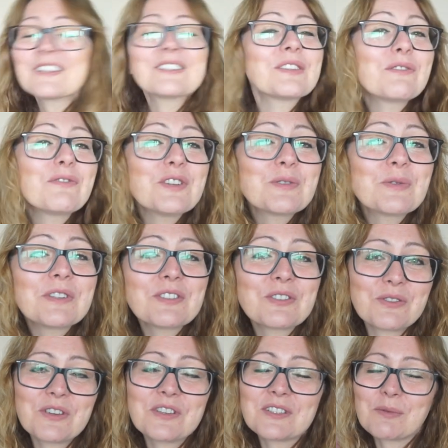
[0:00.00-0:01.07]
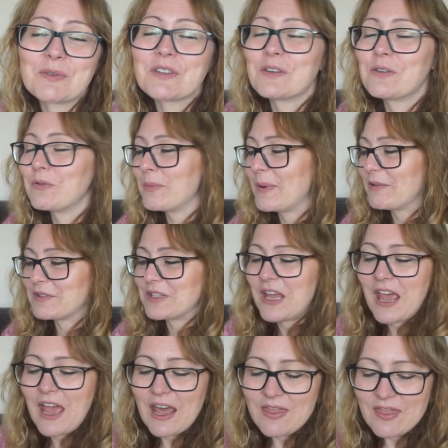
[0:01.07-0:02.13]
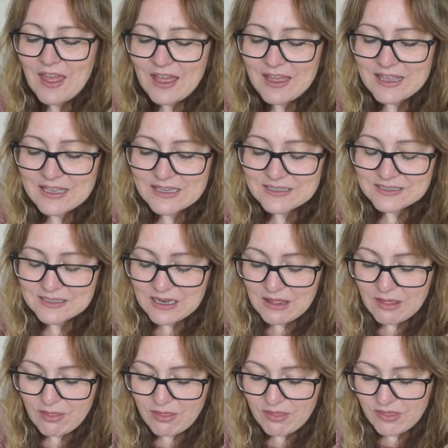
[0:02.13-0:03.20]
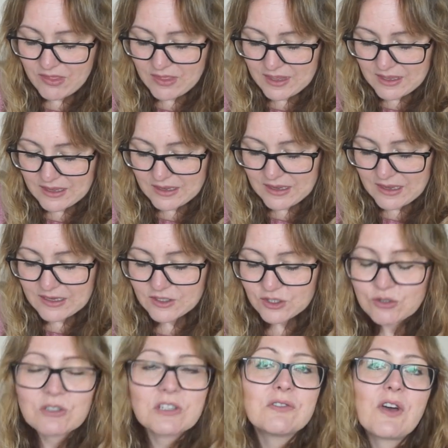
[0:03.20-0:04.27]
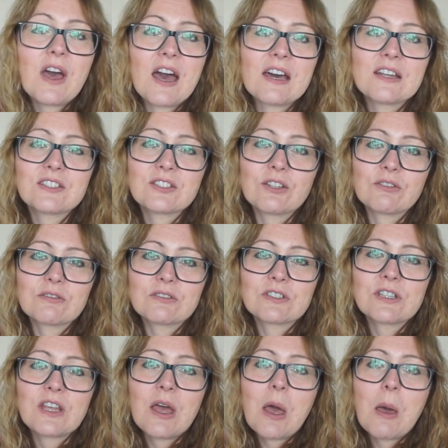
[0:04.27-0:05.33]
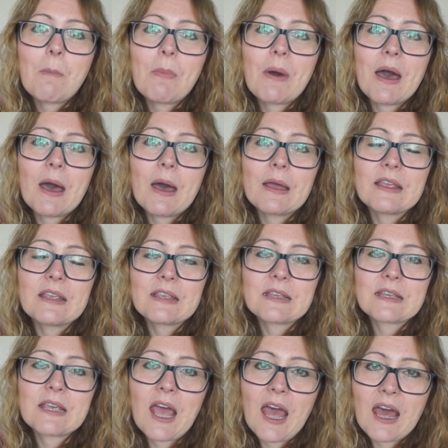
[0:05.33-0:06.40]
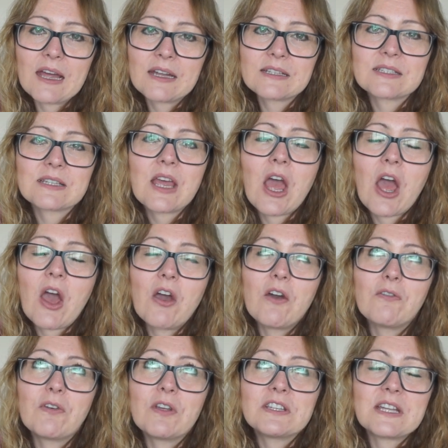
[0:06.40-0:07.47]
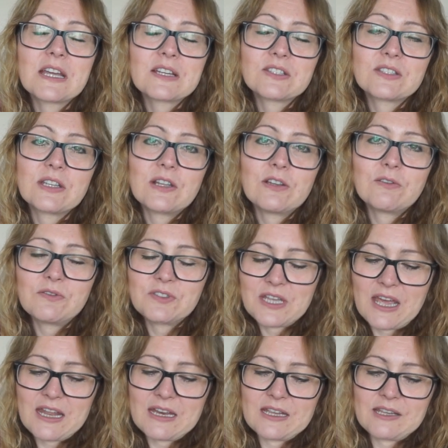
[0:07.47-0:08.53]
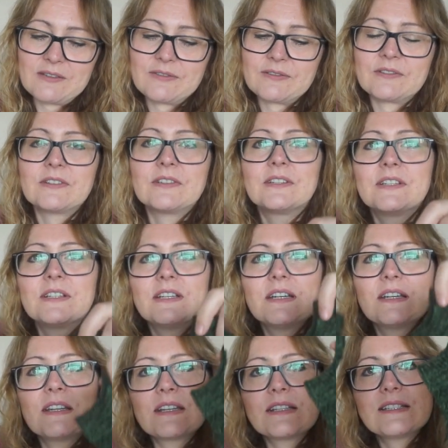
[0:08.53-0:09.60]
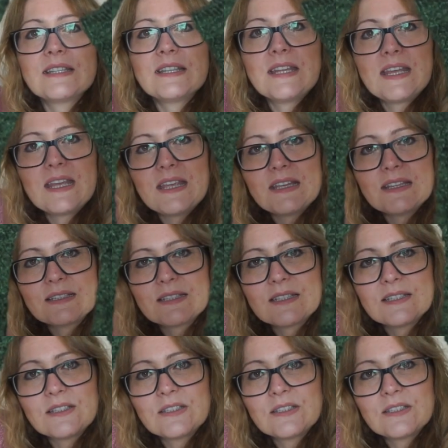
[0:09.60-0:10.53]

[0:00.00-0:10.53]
so the first one I'll show you is the one you know about, and that is the String of Heart Socks by Kat of Dexter Loves Annie. And there's these